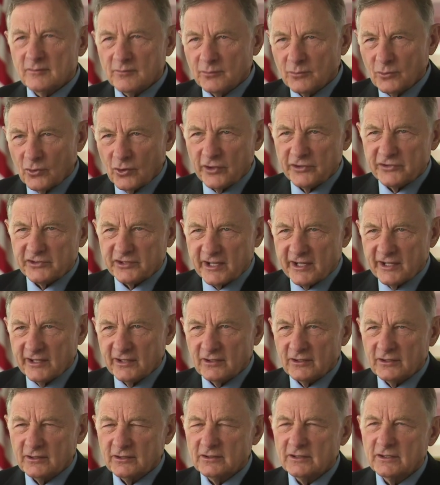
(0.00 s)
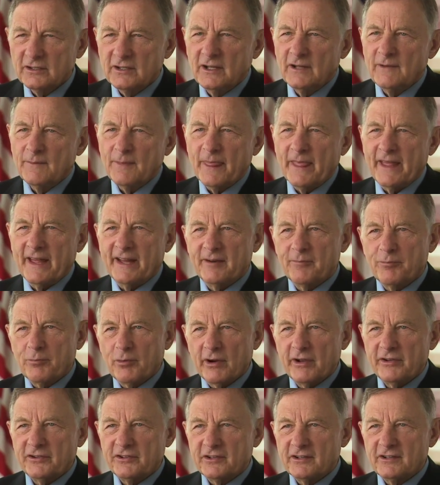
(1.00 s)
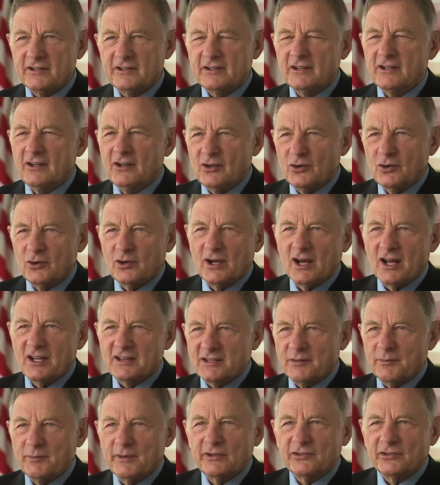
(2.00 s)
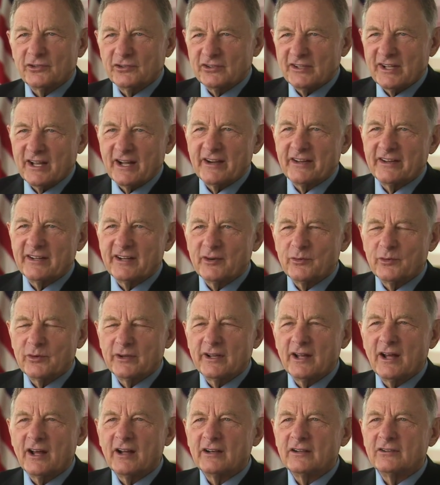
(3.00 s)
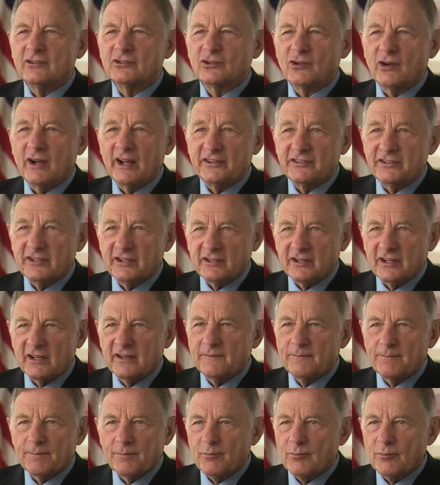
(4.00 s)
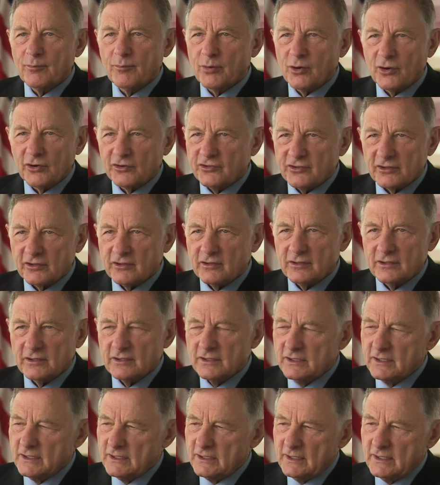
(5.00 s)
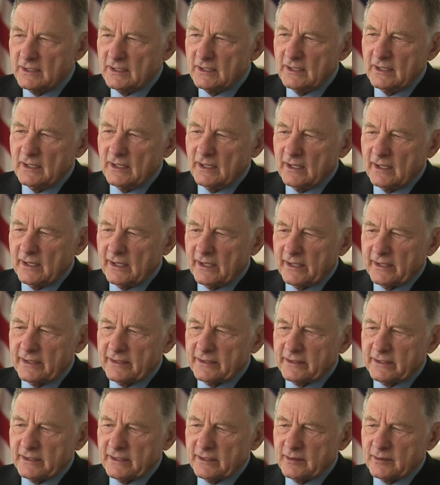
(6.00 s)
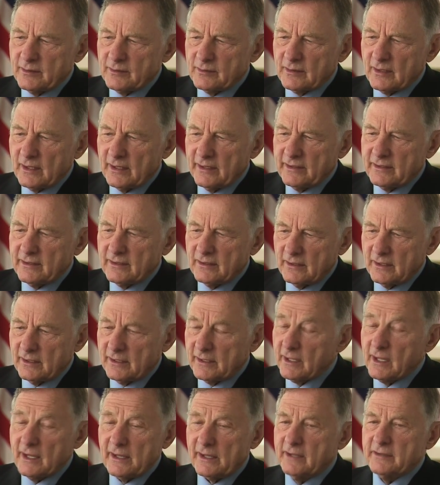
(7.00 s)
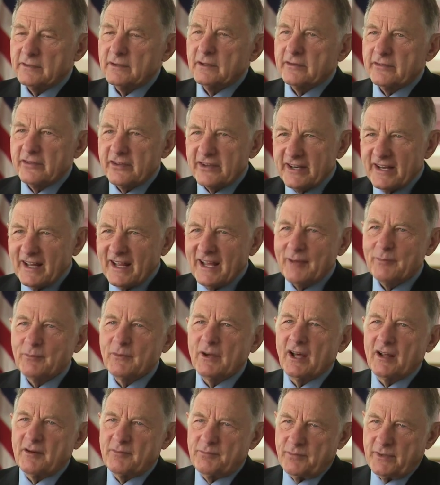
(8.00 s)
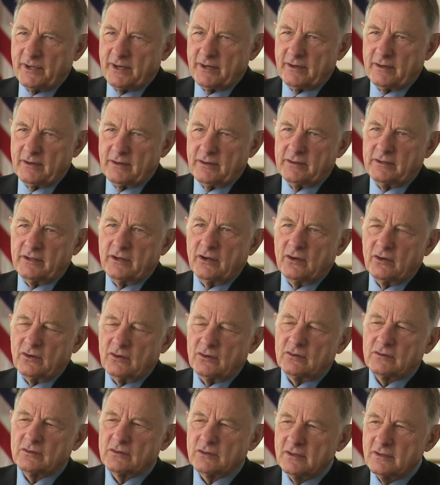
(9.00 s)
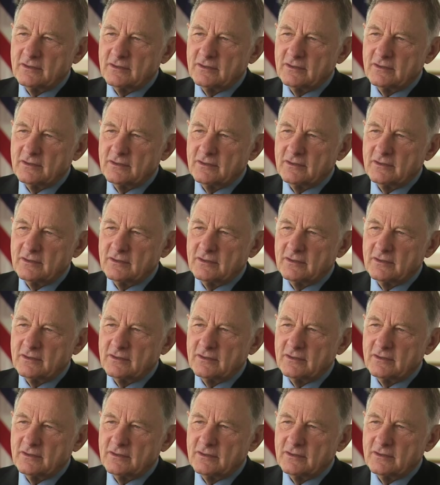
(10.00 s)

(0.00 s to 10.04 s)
boys killed, and a president who got the missiles out of there without scratching a person. And and the name got better known.